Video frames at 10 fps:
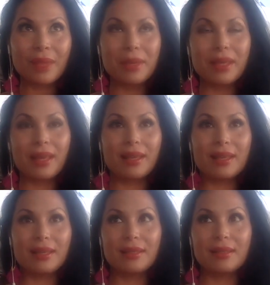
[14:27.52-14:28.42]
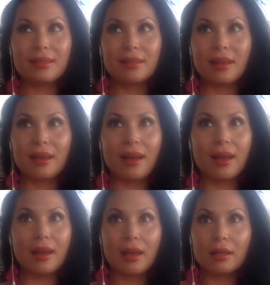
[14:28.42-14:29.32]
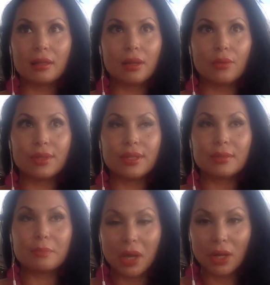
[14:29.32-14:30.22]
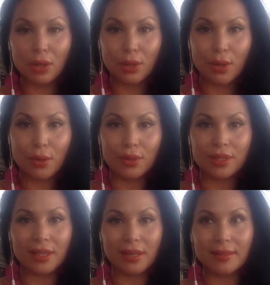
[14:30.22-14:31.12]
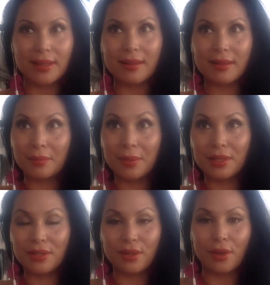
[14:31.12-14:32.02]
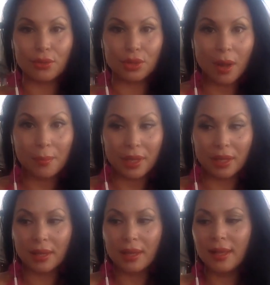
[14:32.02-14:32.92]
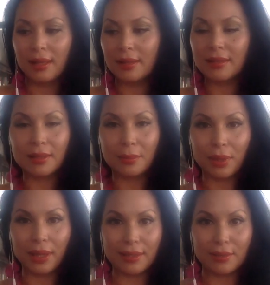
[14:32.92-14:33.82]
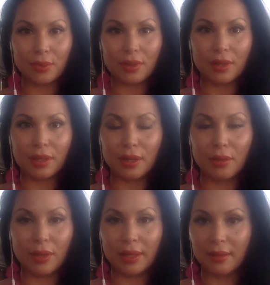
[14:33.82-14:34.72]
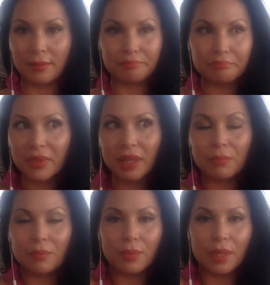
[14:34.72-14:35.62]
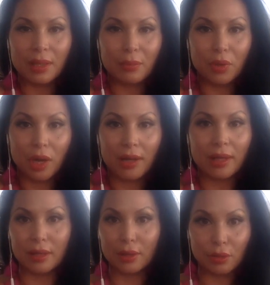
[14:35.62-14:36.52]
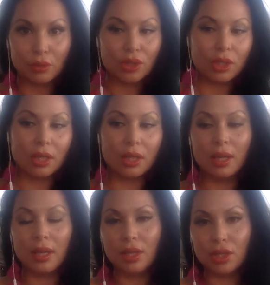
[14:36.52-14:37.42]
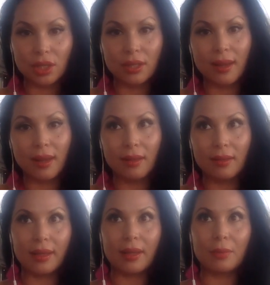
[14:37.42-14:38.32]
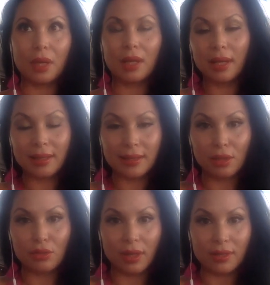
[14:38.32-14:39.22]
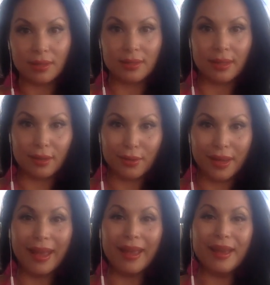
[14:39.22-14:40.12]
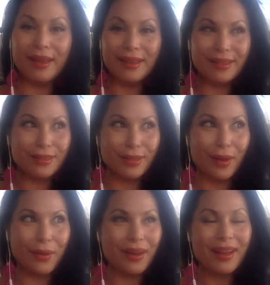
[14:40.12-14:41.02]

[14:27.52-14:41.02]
because, this is Monaco. It's not exactly the place to go shopping. This is a place where, it's like Prada, Gucci, Chanel. Like, I'm not going to get sundresses there. Okay. So